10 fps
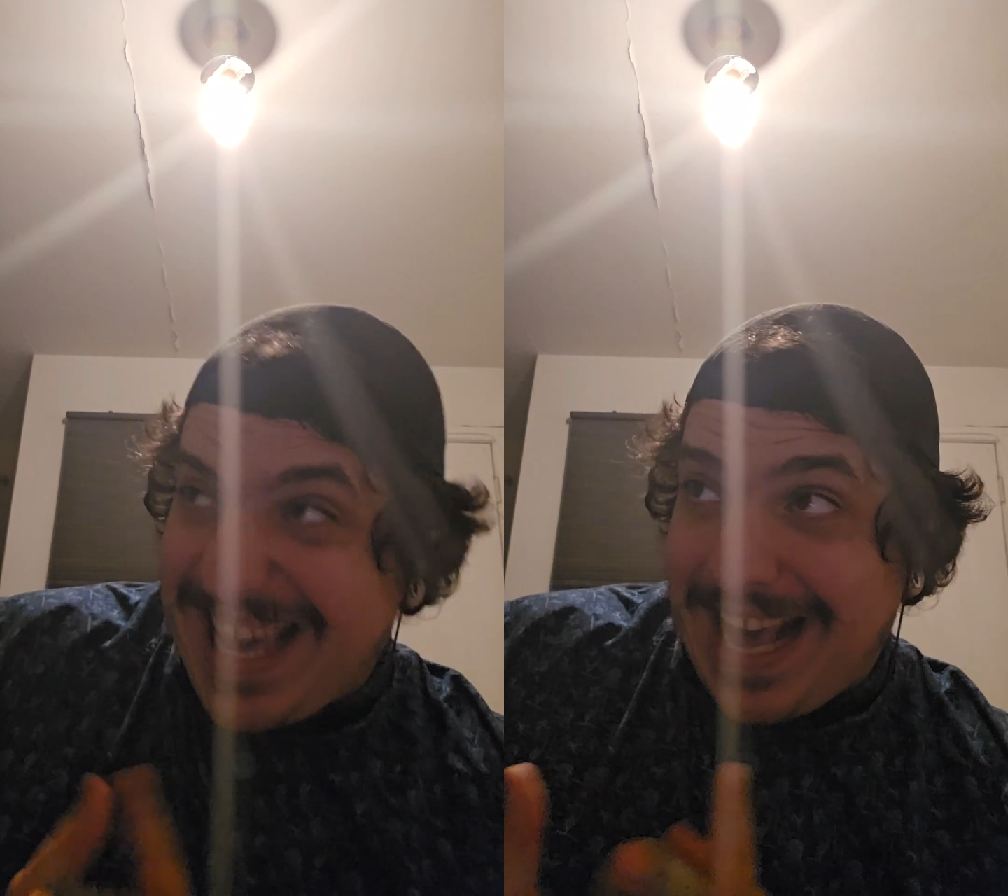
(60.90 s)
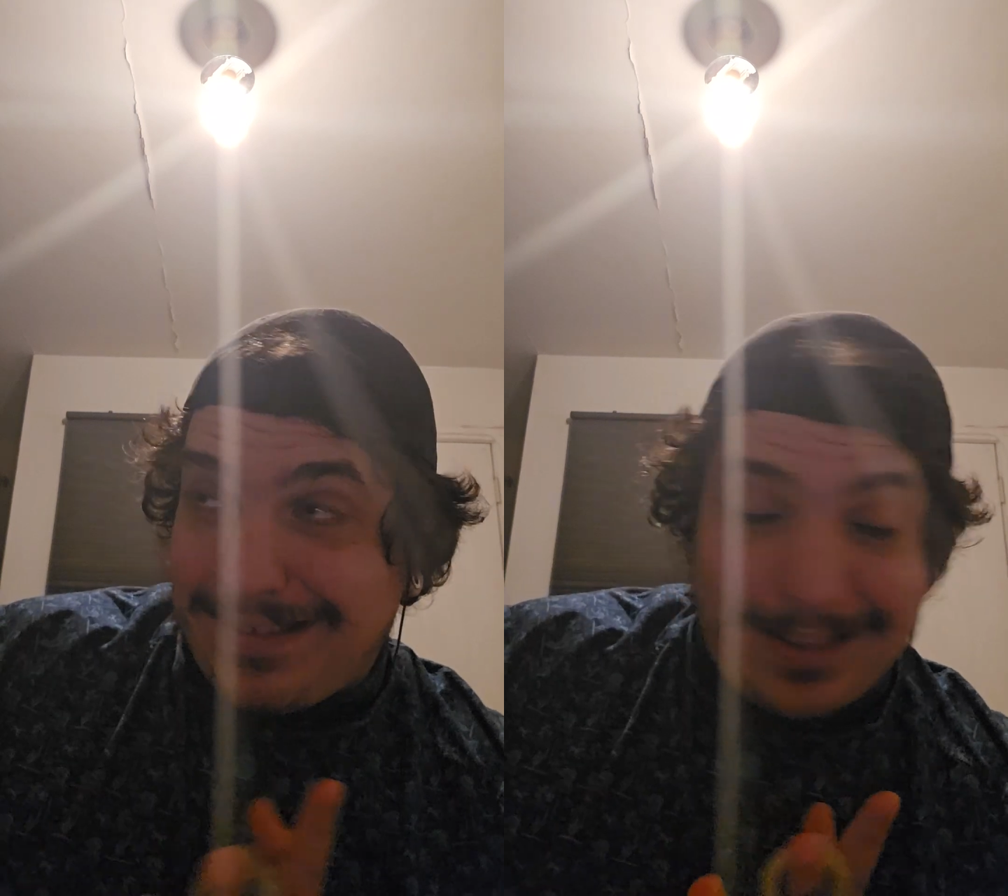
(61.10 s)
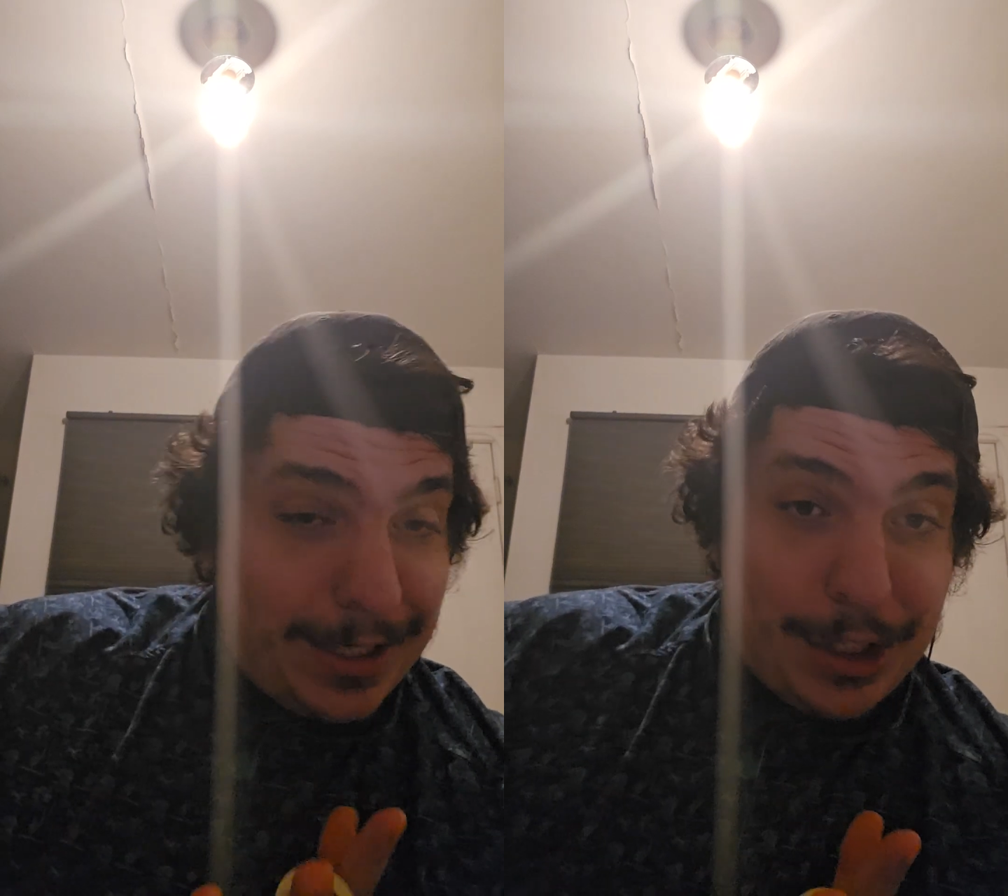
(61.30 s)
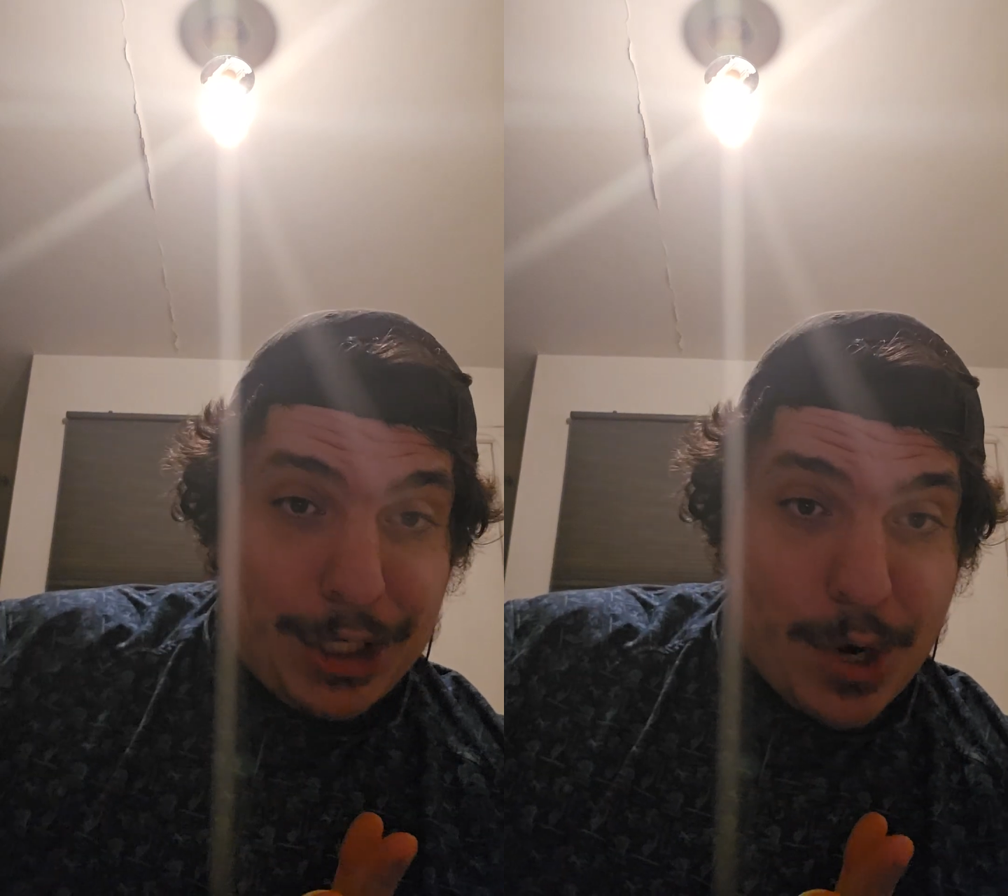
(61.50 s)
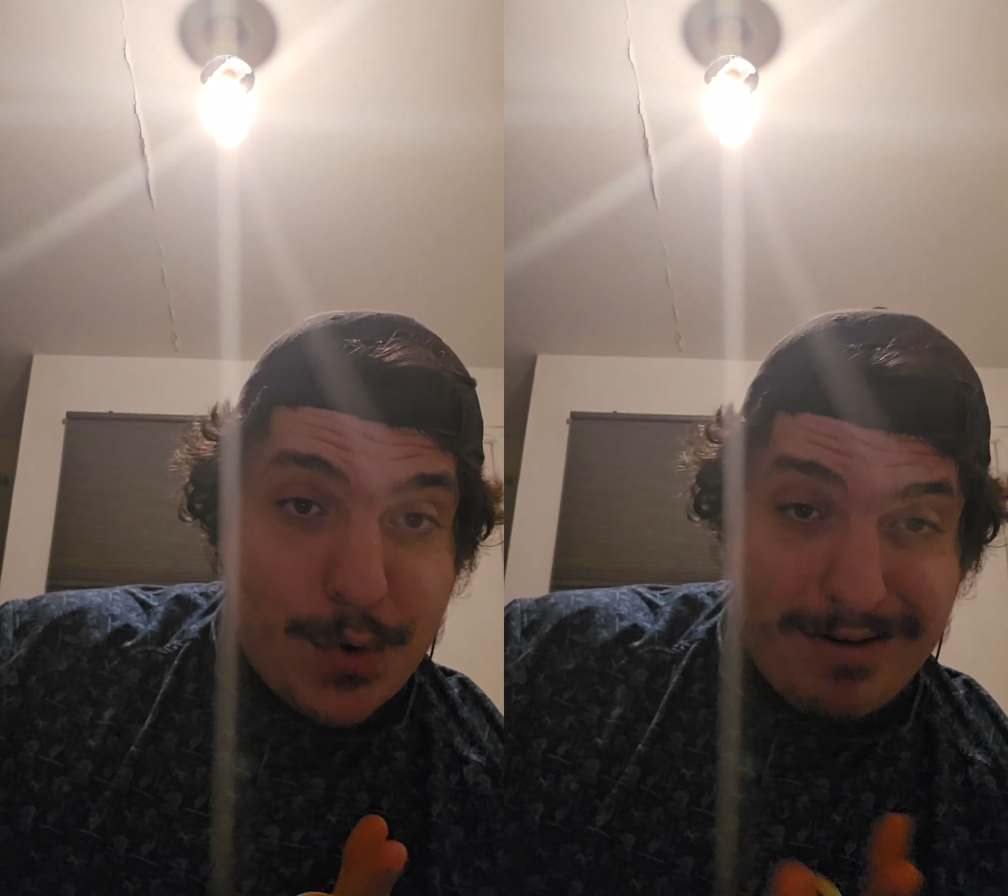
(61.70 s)
kick-ass
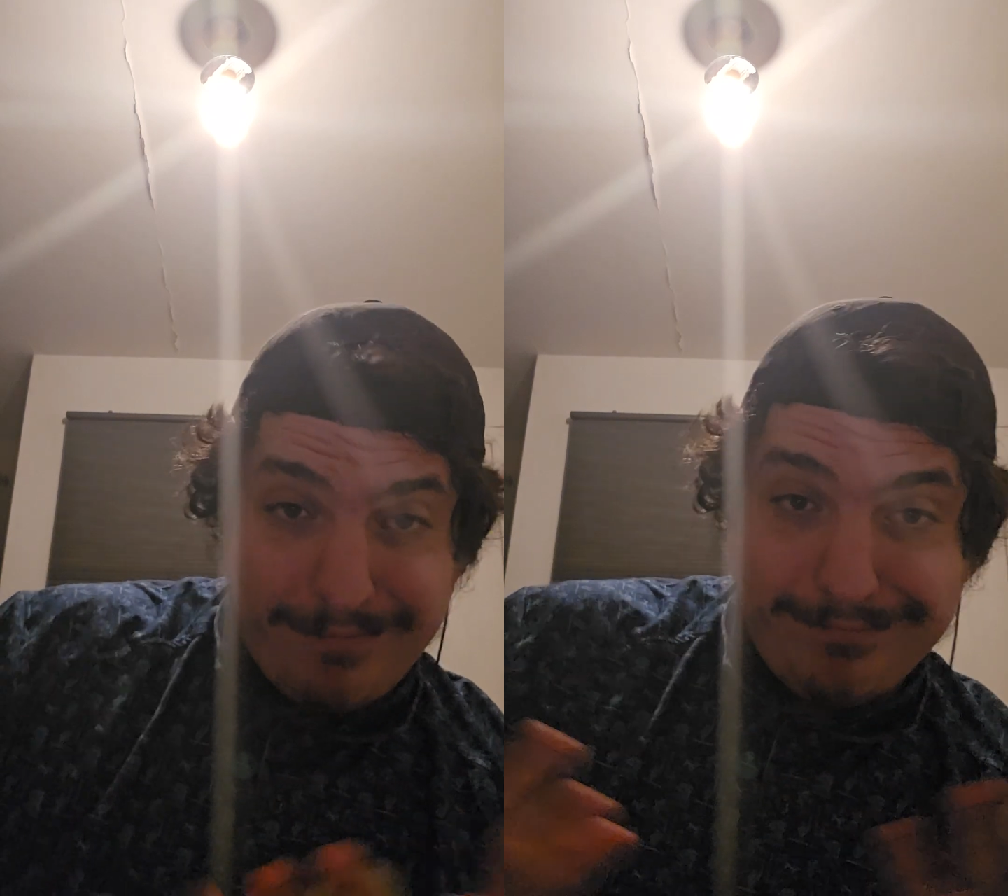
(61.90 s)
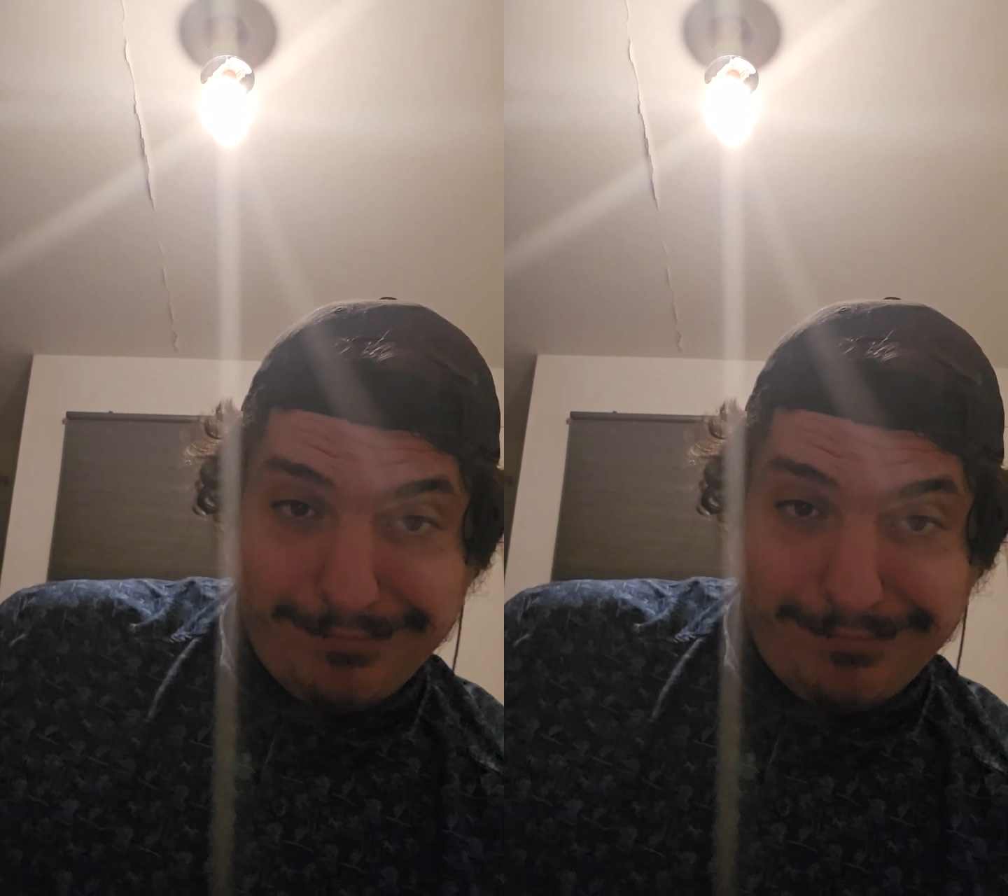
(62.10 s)
dude.